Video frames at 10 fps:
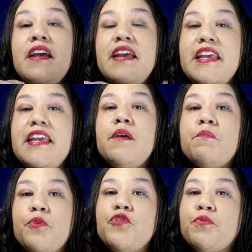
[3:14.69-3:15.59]
he and
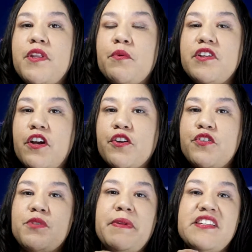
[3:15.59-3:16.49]
Bruce, when they were younger,
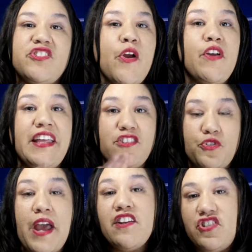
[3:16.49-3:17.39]
used to play
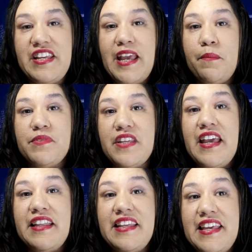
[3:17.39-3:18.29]
strategy games.
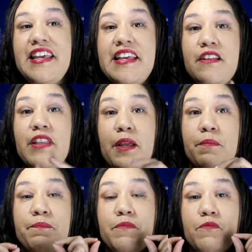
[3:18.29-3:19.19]
And he, like,
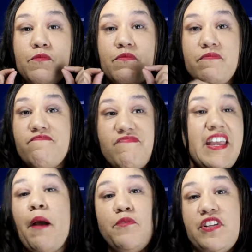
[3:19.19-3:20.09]

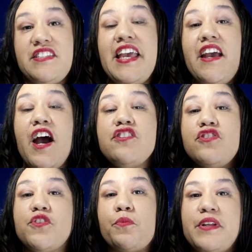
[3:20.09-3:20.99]
I'm just going to say it, Hush
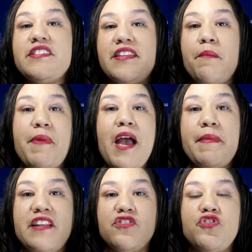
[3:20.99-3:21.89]
is the reason that
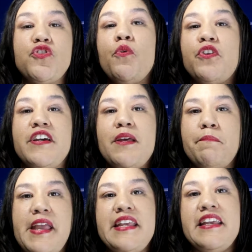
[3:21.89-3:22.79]
Batman is so good at
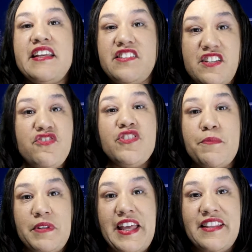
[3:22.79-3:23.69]
making contingency
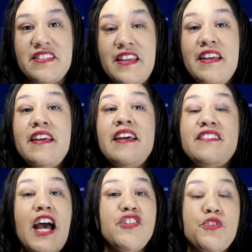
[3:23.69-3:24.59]
plans,
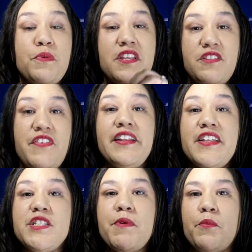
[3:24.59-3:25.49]
not just with his
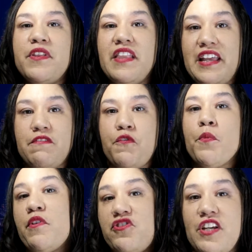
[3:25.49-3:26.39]
villains, but with like
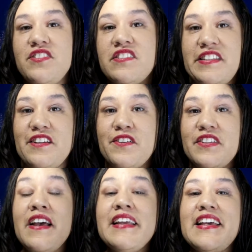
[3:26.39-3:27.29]
former Justice Leaguers,
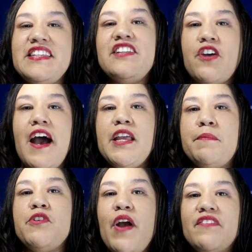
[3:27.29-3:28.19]
because he taught
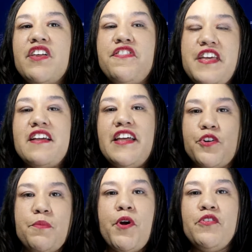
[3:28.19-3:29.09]
him you have to think like
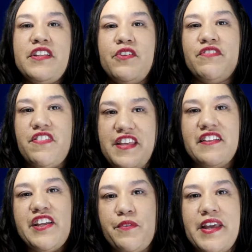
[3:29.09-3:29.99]
your opponent, you have to think
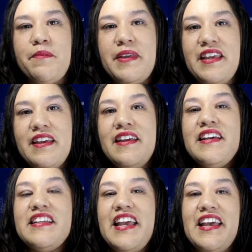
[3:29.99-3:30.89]
like your enemy.
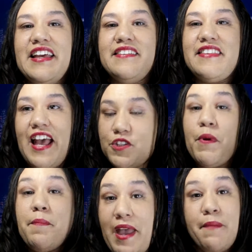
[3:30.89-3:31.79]
And that's
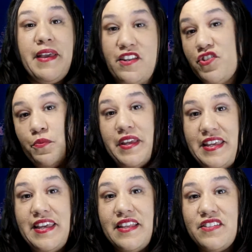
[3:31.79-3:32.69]
why Batman is the way
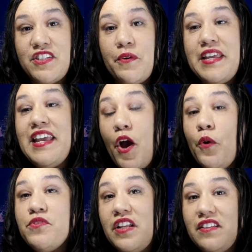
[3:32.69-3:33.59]
he is. So he
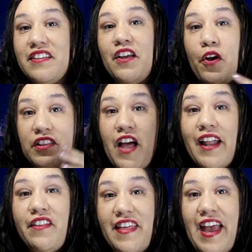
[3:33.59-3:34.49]
owns a lot
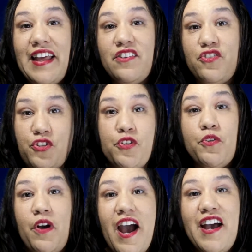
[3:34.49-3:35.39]
of that
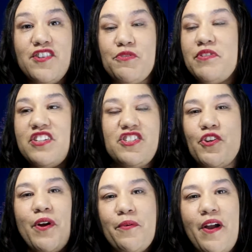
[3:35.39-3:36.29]
to Hush, which is
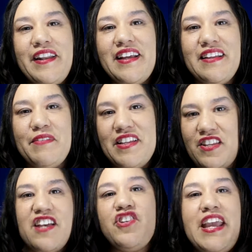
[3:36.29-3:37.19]
so ironic because
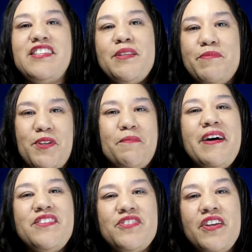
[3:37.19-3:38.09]
Hush hates him so
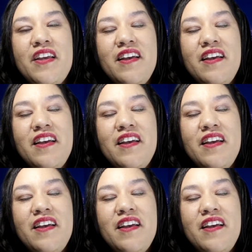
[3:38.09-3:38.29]
much.